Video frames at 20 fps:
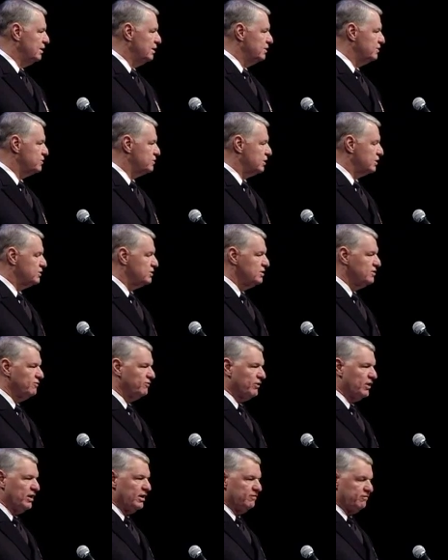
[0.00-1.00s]

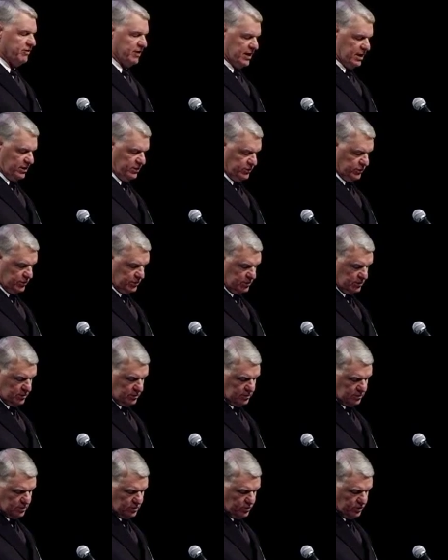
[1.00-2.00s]
65,000
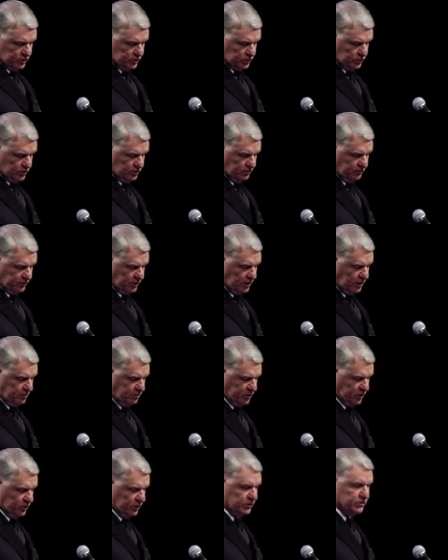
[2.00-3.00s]
reserve
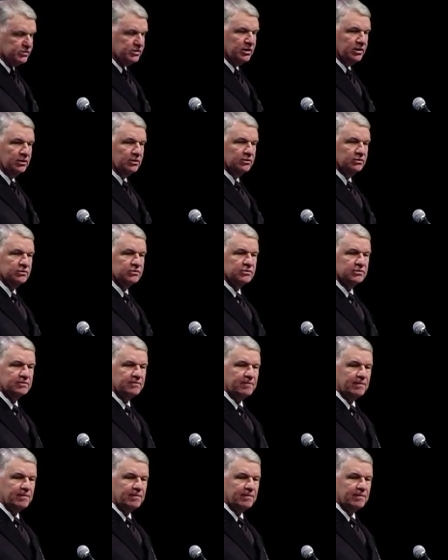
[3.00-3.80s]
component sailors,